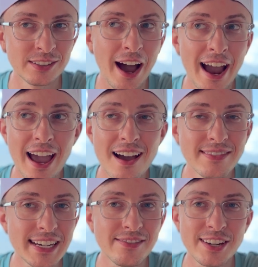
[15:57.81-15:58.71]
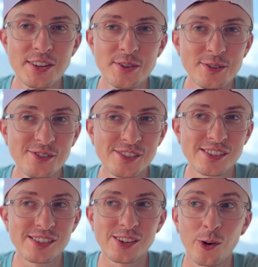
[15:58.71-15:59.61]
I haven't even used
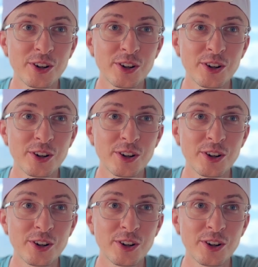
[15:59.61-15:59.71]
or